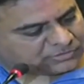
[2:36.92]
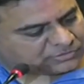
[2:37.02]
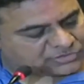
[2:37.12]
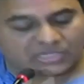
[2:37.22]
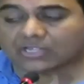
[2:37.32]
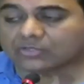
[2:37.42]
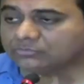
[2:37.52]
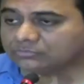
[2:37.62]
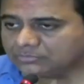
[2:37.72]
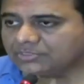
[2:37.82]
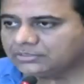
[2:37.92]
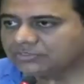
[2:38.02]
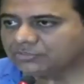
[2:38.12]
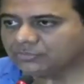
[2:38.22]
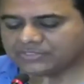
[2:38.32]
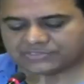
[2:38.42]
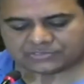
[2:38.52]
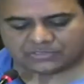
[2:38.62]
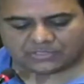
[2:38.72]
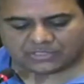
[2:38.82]
Chicago in the US.
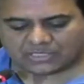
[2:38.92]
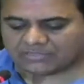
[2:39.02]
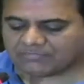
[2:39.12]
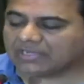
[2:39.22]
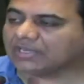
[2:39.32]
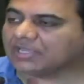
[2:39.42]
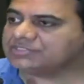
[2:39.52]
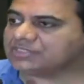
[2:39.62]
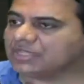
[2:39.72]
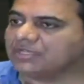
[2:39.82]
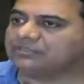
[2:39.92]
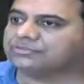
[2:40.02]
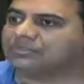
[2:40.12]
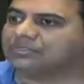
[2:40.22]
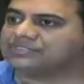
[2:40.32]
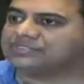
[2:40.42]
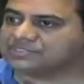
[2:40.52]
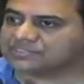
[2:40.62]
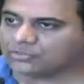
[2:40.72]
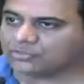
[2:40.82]
And they've analyzed 130
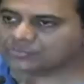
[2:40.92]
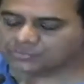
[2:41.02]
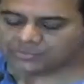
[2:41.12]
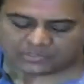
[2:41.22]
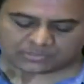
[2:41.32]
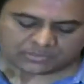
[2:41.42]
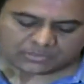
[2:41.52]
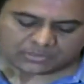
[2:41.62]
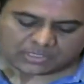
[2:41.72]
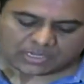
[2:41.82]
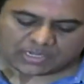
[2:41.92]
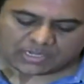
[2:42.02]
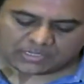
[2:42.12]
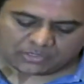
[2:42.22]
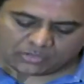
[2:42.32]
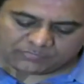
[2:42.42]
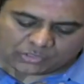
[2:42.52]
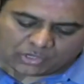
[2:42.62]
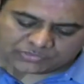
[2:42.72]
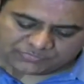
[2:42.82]
cities across the world. And along with
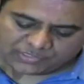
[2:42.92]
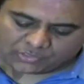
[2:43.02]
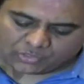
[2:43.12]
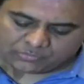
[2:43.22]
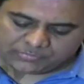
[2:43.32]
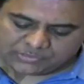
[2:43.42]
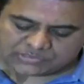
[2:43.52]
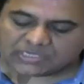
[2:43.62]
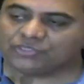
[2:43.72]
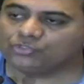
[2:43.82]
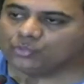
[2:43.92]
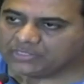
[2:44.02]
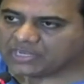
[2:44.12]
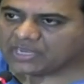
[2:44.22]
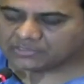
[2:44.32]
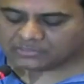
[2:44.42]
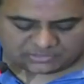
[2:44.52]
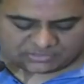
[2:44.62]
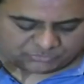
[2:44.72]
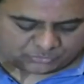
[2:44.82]
Oxford Economies and UN data,
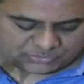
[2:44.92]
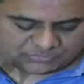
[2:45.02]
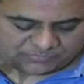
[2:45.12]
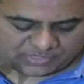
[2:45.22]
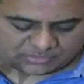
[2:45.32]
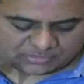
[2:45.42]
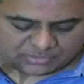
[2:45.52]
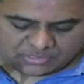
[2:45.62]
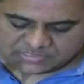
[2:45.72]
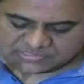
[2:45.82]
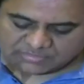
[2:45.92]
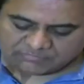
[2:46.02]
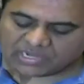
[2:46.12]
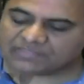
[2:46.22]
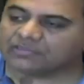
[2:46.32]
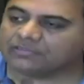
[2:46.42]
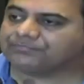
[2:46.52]
they've used, in fact, several other